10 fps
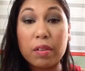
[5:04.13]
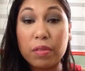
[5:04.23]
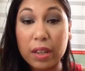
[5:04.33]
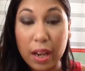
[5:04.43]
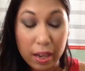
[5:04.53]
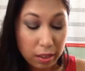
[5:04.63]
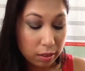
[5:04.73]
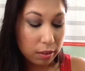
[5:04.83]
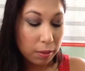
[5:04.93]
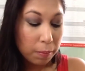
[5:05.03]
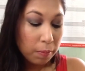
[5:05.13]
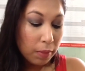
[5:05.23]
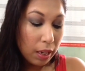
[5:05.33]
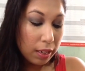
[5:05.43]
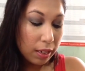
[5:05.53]
for an eye look.
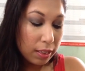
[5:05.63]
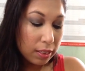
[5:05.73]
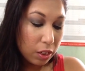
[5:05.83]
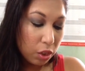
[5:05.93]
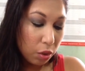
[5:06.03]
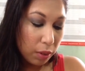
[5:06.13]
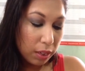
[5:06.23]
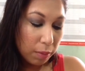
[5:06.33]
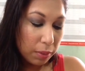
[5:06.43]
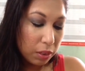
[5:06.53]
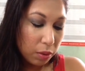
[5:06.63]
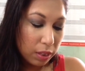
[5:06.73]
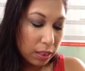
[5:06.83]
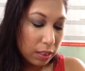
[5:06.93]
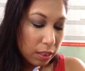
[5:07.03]
And then I said, you know what, let me do
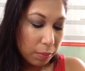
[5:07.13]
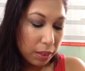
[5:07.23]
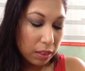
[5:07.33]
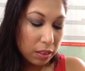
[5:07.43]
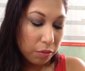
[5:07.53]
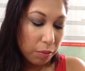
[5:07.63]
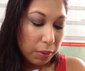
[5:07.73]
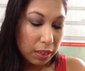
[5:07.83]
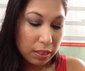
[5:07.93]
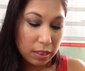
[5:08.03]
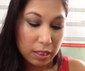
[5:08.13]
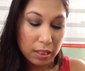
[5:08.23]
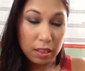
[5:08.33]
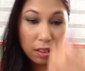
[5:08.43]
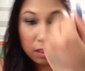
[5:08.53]
something a little different, because these
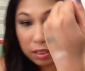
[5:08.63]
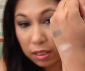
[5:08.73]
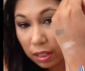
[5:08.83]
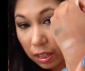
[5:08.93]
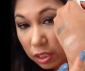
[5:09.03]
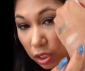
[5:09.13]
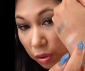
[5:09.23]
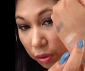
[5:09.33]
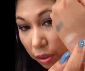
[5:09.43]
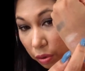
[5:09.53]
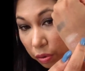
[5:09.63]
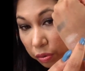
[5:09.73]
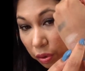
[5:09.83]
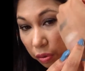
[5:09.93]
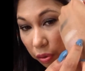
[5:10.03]
are the looks that I generally go
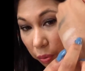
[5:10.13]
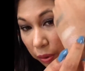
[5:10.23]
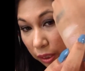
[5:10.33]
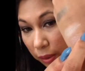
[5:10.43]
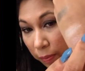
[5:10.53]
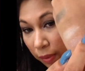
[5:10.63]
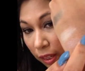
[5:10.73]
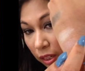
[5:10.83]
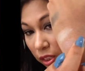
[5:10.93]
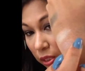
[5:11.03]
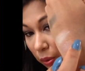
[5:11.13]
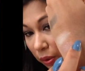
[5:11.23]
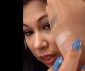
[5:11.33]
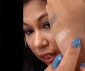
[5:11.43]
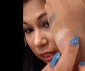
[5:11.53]
for work. So
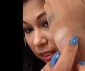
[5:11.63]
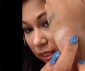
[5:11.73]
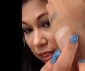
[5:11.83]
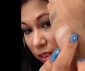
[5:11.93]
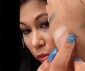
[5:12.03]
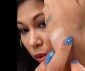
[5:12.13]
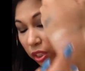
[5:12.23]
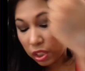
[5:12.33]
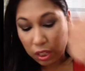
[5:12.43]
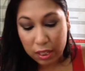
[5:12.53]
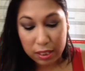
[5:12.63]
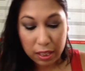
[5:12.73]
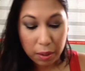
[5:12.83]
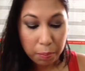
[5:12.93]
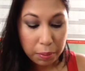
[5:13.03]
that is it. Swatch there. It's
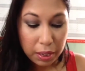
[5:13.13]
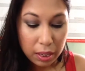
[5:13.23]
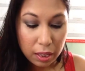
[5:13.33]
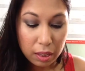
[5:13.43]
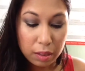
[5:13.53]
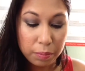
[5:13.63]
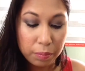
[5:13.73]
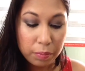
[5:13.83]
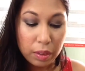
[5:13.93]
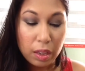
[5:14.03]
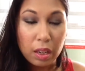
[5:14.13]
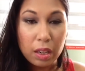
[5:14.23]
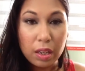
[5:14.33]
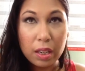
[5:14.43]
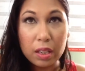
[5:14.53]
like a pale,
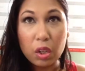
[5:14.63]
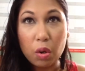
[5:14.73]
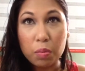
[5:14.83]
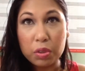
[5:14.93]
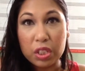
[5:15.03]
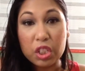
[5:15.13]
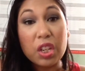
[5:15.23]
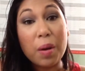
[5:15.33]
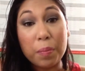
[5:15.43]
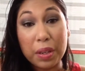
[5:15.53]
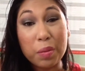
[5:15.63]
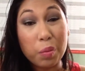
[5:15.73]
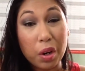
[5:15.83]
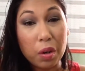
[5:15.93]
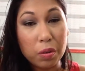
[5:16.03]
like almost a champagne
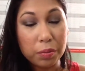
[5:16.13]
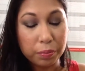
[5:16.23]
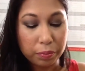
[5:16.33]
brown,